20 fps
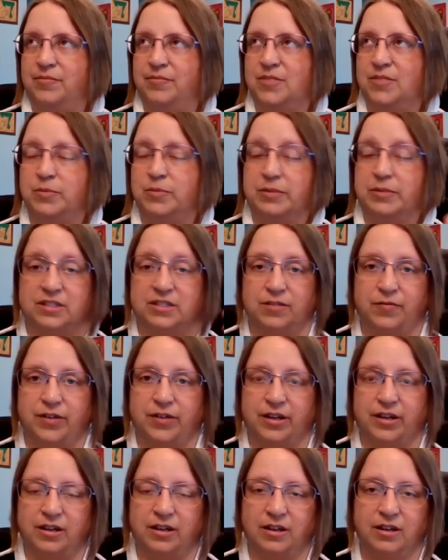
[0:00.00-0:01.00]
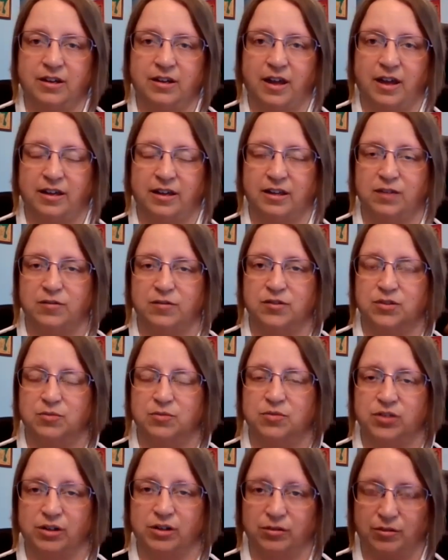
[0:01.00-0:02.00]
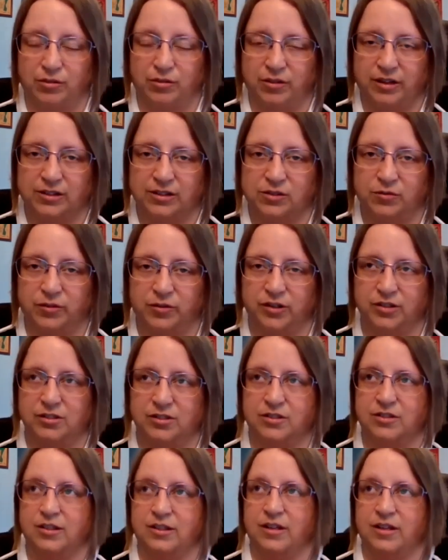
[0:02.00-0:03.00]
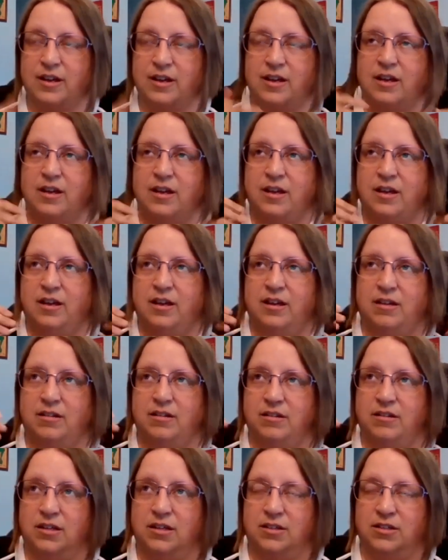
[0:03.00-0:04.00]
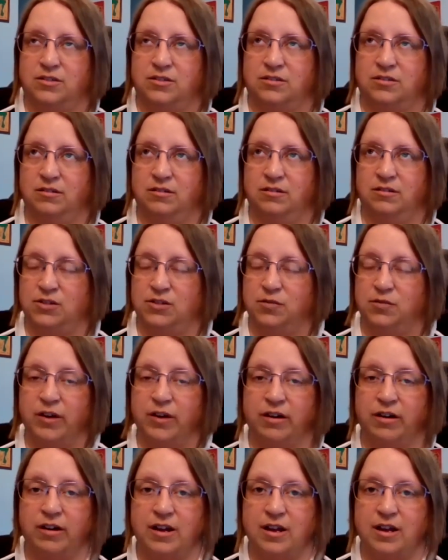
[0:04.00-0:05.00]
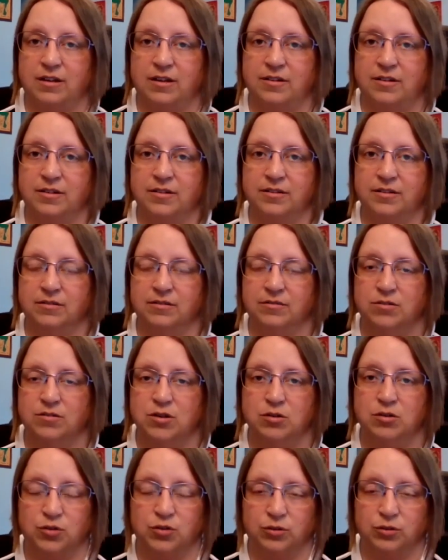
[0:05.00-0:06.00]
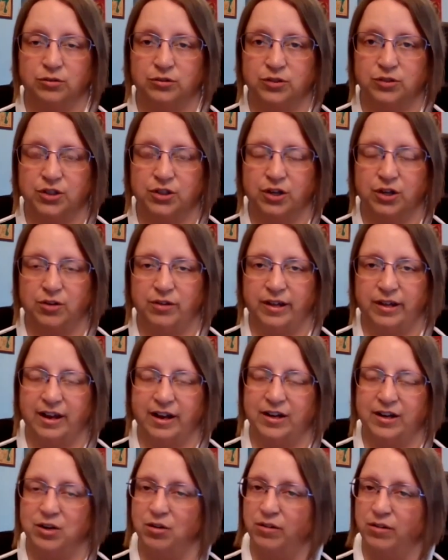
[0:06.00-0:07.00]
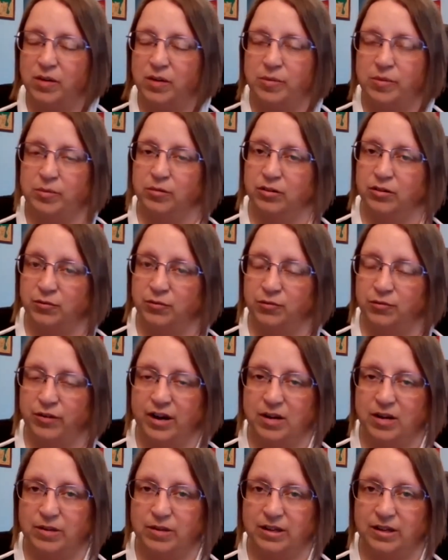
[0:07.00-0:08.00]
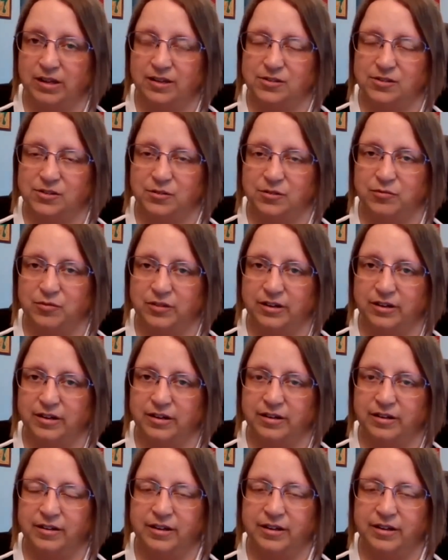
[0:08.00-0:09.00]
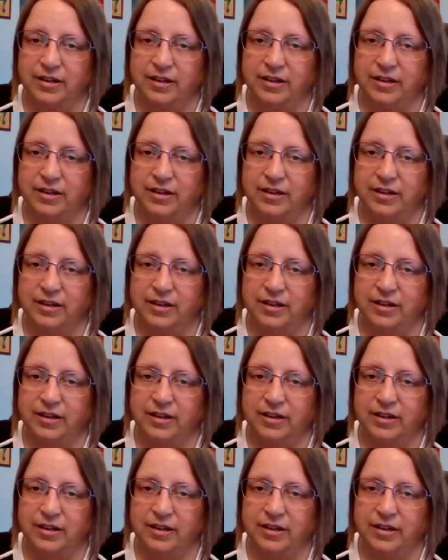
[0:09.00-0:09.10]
specific, I can give you some general thoughts first. It's a very neutral show. Like I know a lot of people are afraid because of the